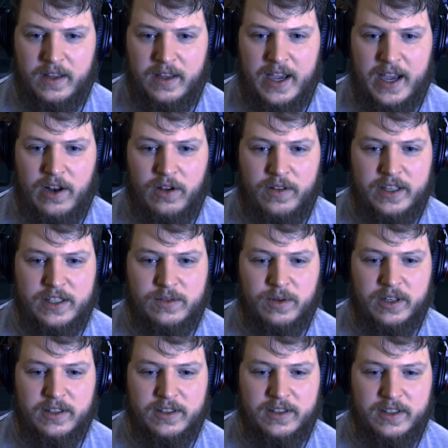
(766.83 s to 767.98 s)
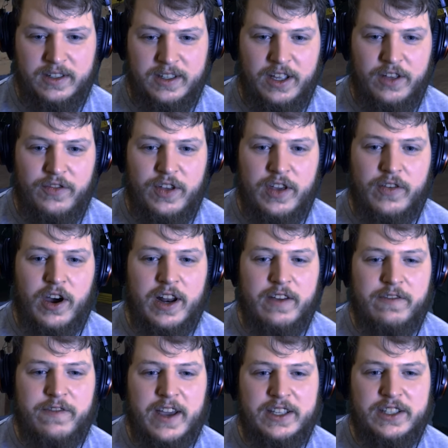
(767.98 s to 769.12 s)
Yeah, look this one. Maybe. You've you've got it
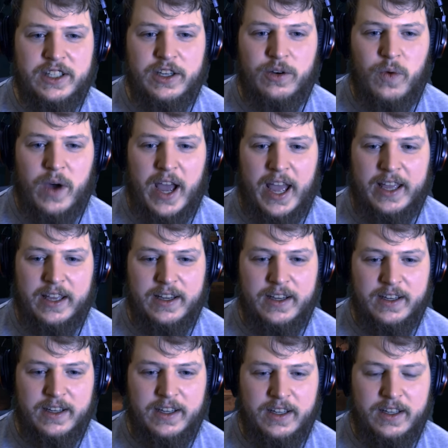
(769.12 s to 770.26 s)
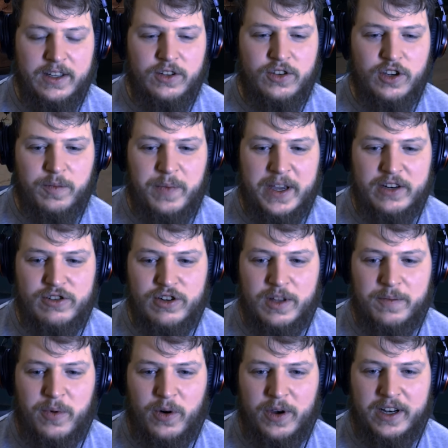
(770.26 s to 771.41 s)
facing away. You took a picture at the
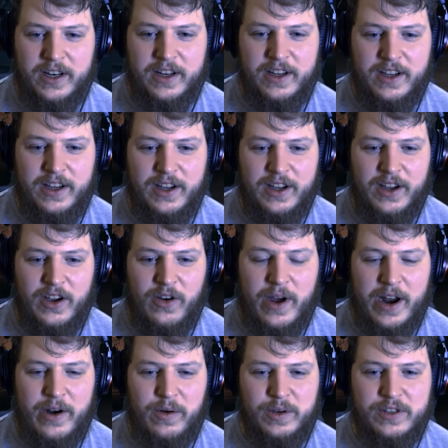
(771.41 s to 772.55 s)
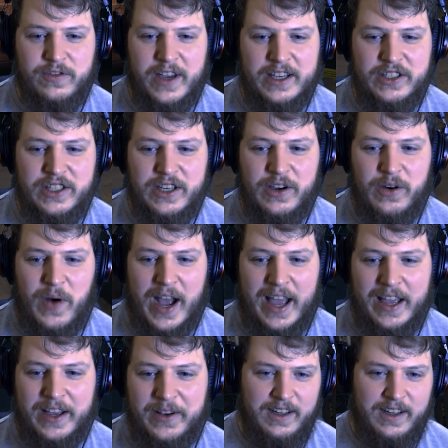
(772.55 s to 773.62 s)
point where it was facing away.